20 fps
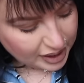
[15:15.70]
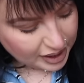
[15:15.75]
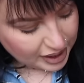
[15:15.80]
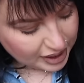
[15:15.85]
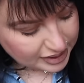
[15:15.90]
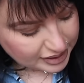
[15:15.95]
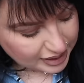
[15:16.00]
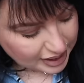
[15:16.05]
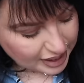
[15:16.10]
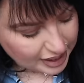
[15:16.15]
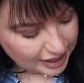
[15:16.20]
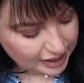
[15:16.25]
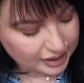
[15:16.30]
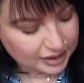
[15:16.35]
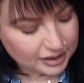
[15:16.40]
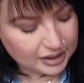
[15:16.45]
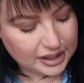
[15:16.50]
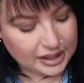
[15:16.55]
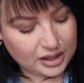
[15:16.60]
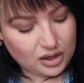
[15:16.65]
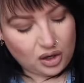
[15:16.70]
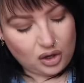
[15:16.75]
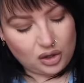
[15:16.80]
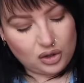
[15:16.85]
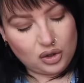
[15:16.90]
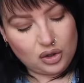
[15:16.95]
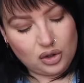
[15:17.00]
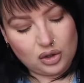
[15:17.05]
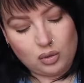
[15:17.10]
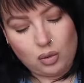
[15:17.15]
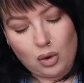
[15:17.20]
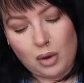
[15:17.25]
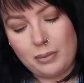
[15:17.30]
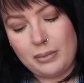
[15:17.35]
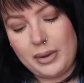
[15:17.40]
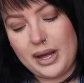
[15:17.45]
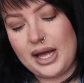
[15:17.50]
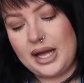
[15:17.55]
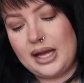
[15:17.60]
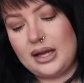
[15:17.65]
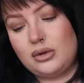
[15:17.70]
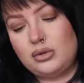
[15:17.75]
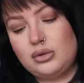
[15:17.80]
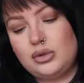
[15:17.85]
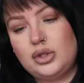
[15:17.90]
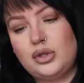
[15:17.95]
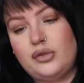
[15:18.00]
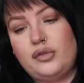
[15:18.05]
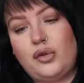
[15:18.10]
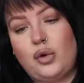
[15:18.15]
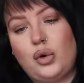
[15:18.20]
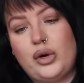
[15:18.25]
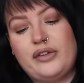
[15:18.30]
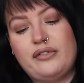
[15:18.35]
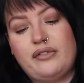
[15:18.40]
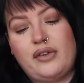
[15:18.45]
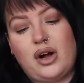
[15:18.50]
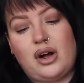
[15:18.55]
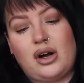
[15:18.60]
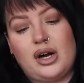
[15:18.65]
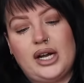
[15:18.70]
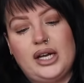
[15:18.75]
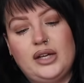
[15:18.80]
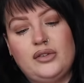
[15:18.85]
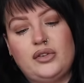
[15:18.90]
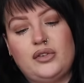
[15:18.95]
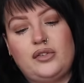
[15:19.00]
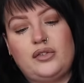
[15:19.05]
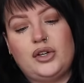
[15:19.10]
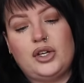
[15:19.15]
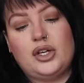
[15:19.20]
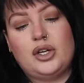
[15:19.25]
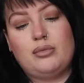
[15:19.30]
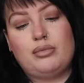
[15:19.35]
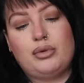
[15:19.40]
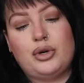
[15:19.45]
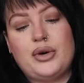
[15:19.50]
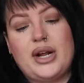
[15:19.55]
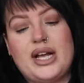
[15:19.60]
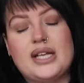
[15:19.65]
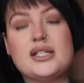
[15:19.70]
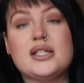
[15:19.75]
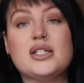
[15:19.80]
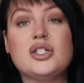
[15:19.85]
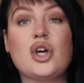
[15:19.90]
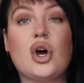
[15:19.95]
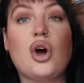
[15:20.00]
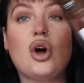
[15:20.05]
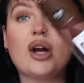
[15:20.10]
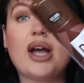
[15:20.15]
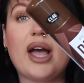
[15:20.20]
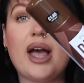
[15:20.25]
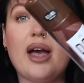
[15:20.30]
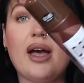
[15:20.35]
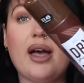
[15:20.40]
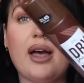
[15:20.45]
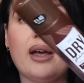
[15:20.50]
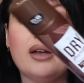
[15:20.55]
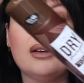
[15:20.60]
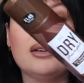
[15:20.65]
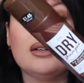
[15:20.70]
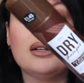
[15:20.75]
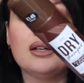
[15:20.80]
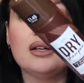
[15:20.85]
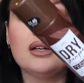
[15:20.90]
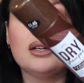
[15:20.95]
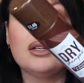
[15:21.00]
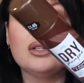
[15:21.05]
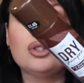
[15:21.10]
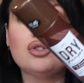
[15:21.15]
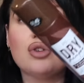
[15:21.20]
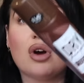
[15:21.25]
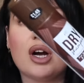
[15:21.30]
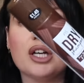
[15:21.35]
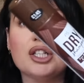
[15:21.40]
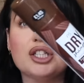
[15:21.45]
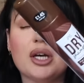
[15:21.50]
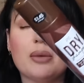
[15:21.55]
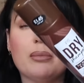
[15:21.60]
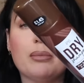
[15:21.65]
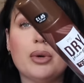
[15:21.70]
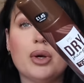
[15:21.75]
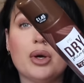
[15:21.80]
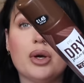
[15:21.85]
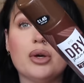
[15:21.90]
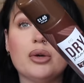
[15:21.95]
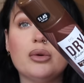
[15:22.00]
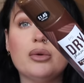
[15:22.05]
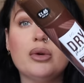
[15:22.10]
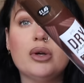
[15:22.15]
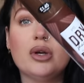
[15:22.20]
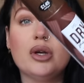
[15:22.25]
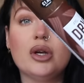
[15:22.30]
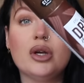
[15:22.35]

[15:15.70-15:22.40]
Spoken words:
And then, here, look, £1.45 for brunettes and dark hair, dry shampoo.